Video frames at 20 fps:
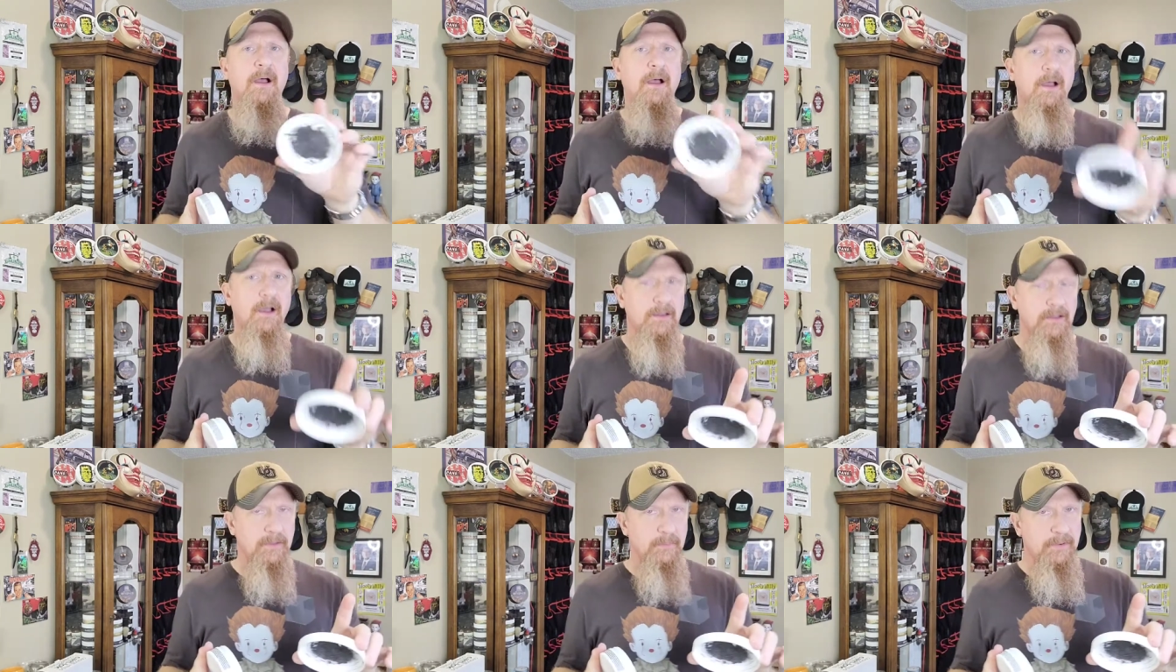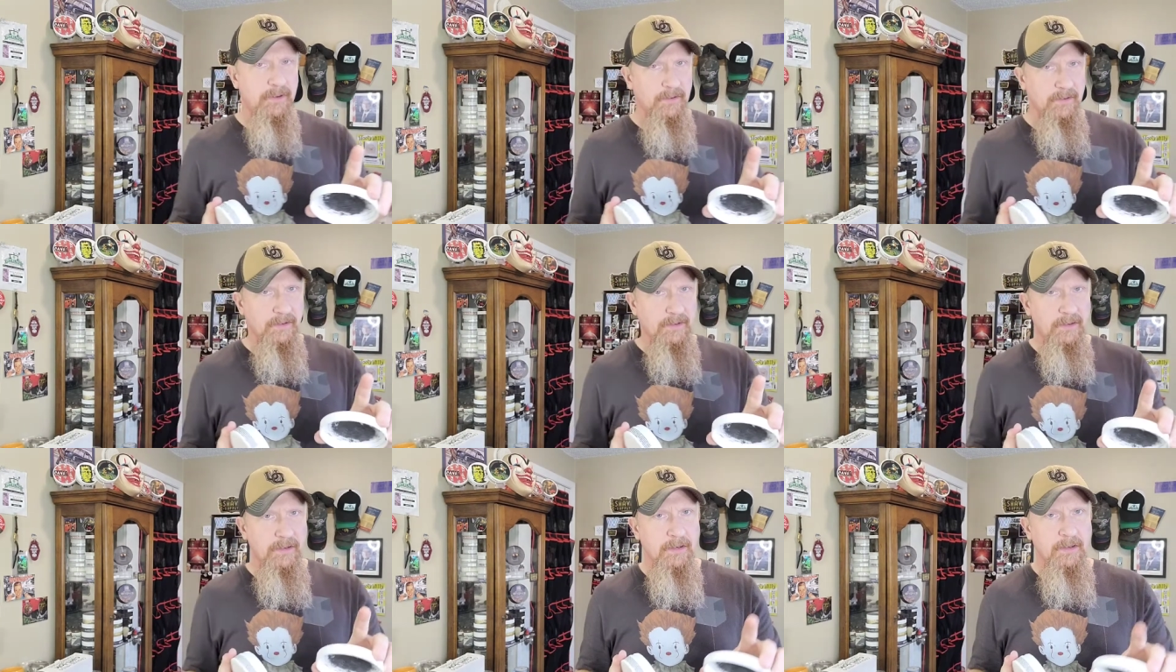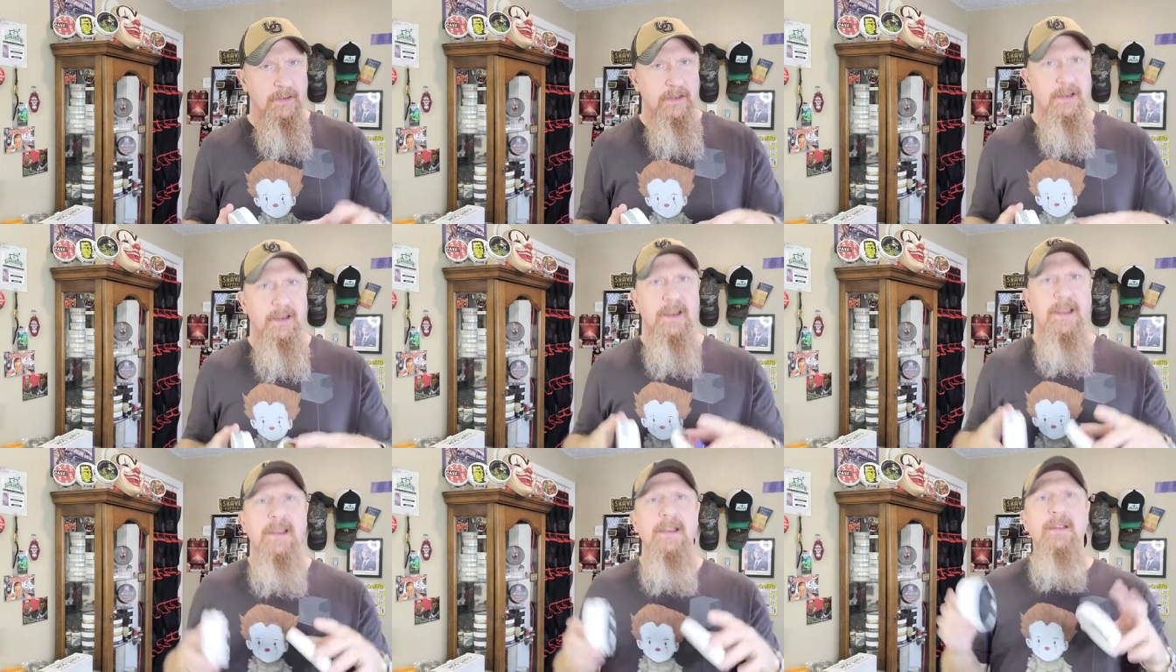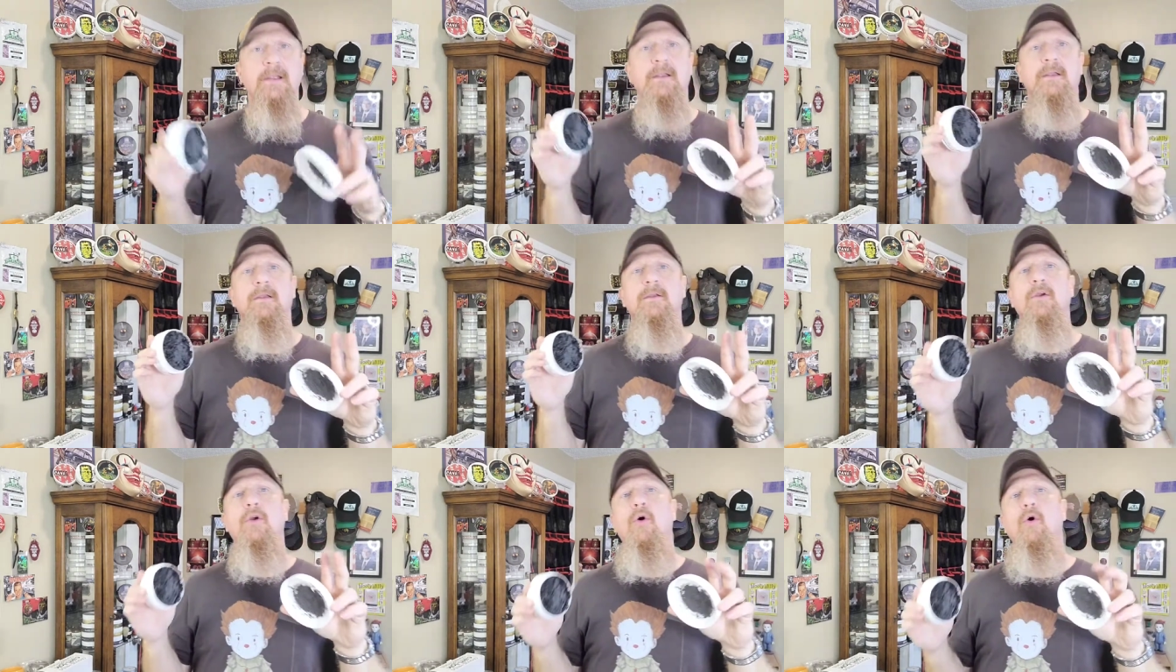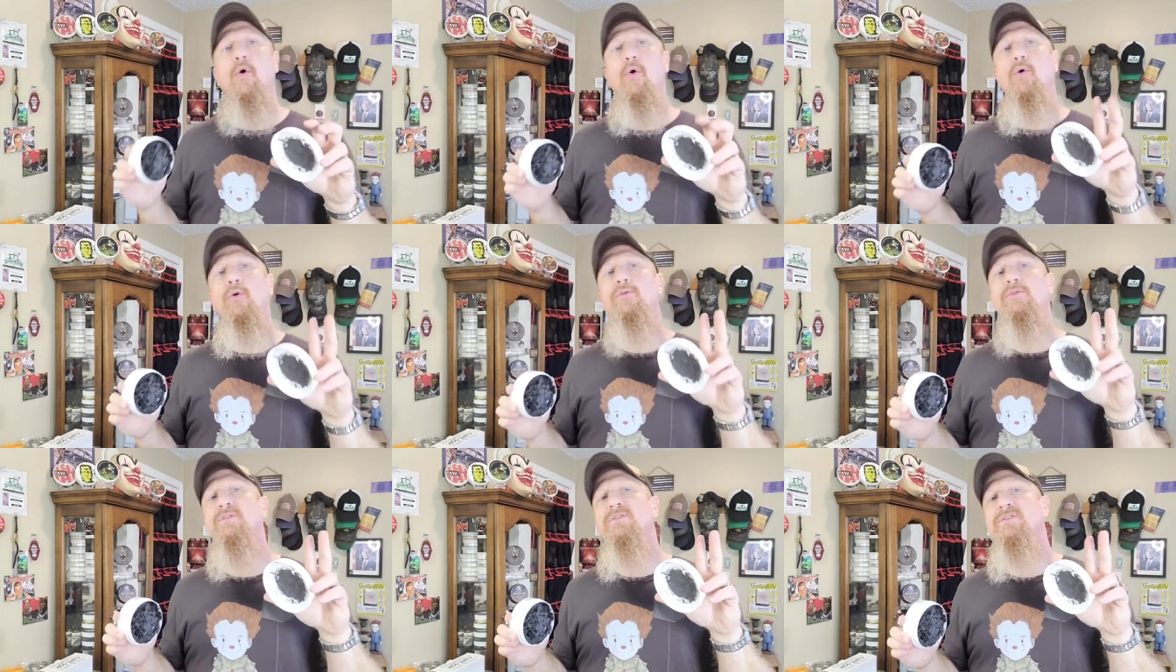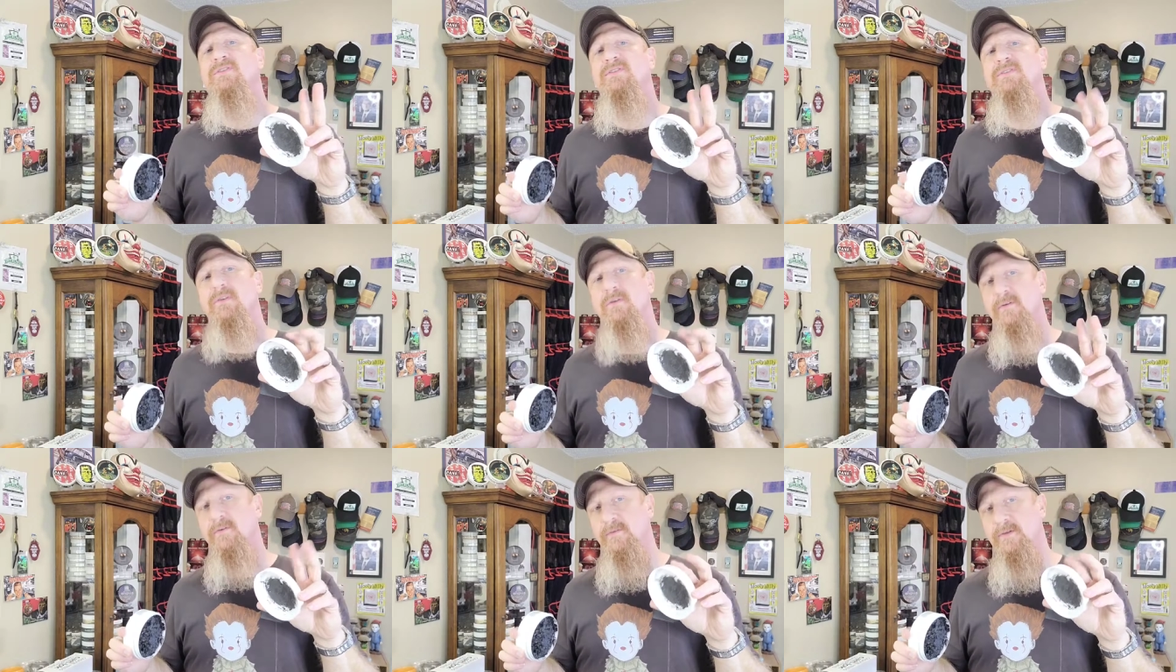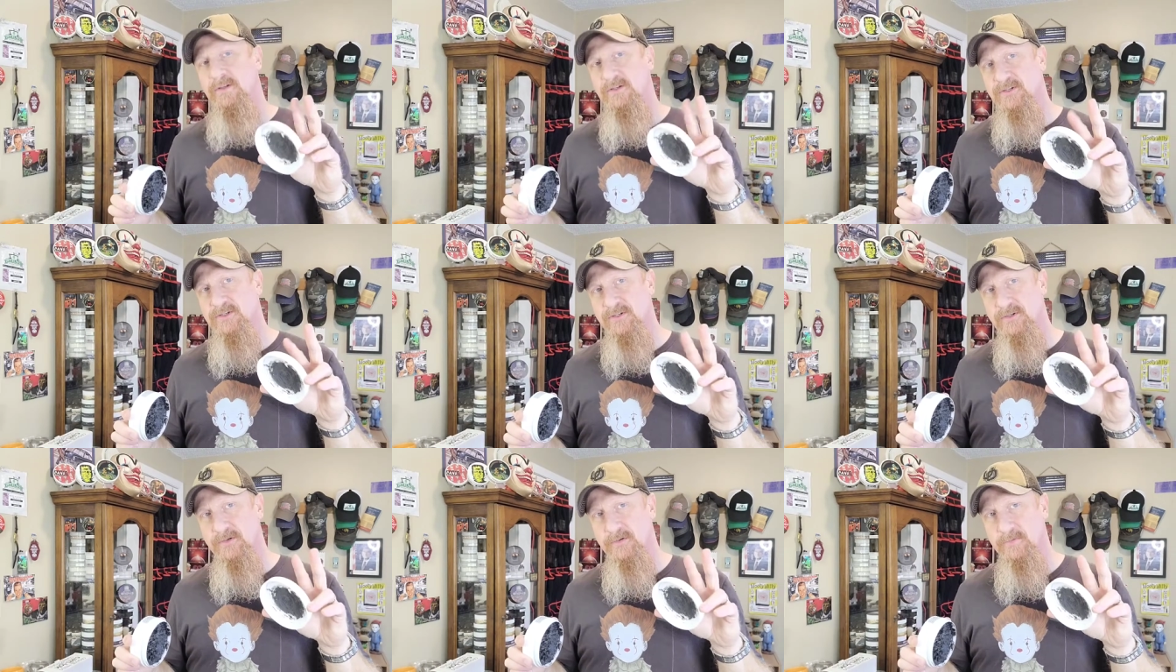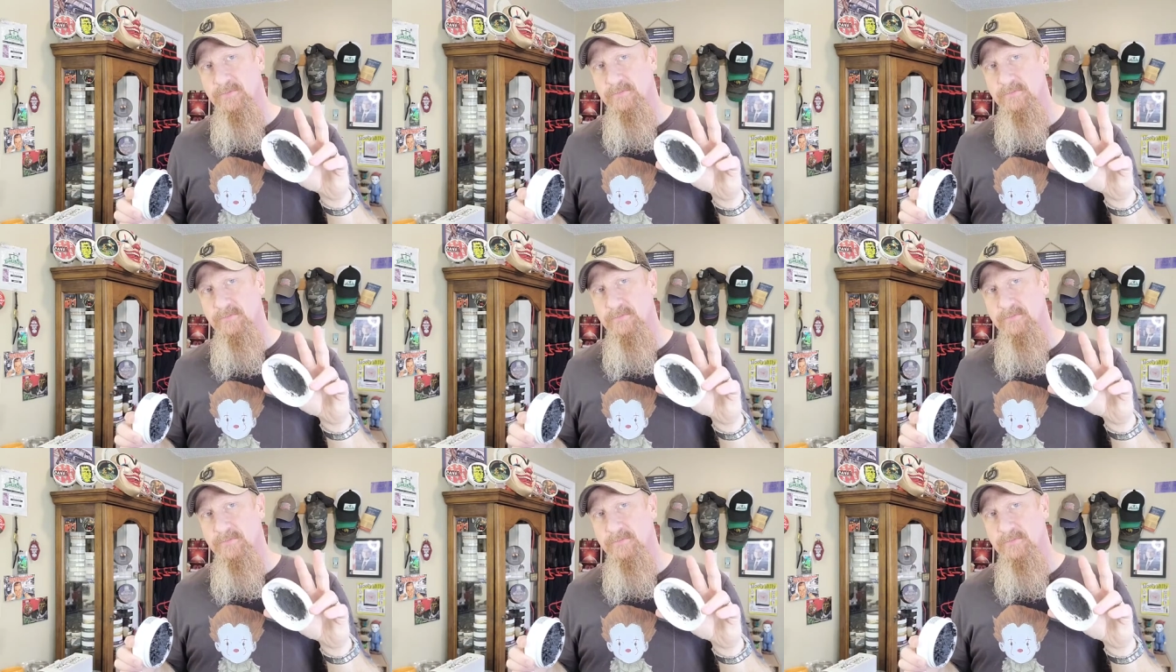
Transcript: hollyberry, and coal stovish.